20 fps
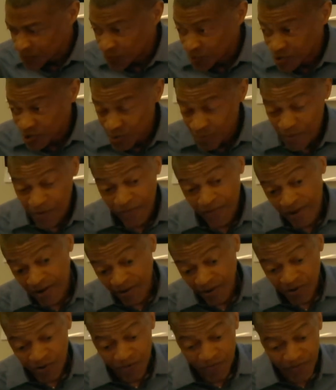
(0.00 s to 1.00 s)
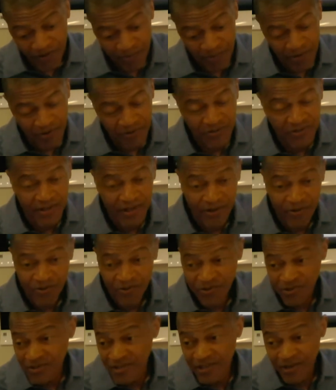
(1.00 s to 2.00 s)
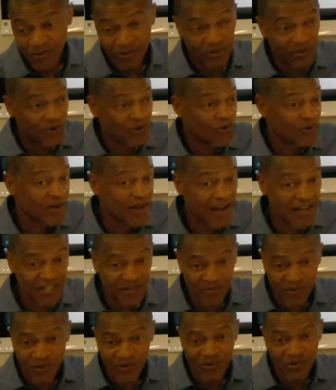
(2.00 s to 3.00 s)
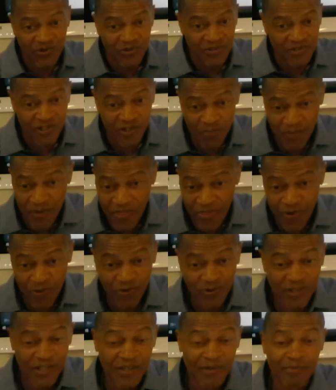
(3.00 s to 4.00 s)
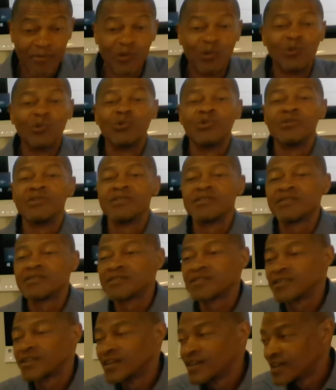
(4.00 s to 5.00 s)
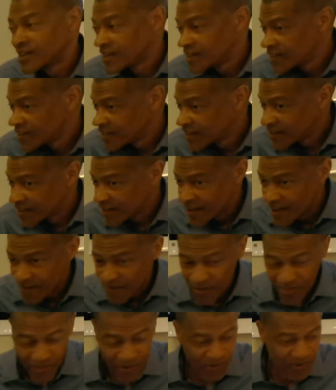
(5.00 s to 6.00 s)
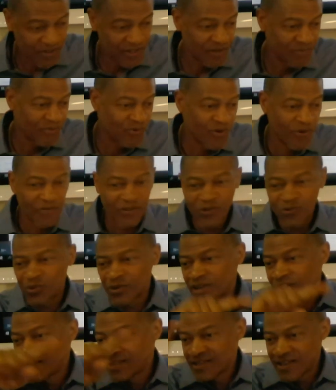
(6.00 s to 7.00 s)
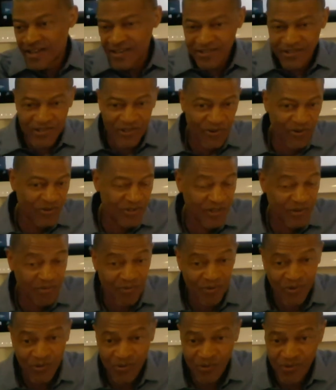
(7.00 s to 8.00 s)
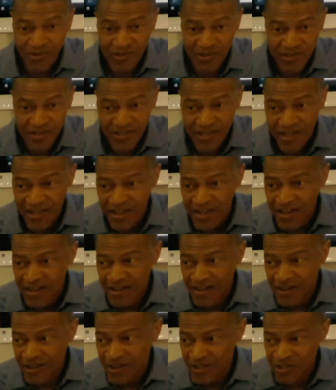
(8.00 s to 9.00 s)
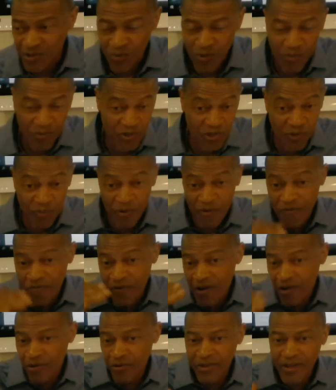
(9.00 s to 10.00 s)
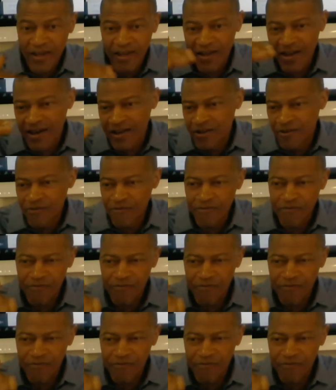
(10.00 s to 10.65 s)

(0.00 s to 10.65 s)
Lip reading: We should be following a female cycle to deal with the whole cosmos. It should be 13 moons. Every 13 moons, every 28 days is 13 moons. So we should be following that kind of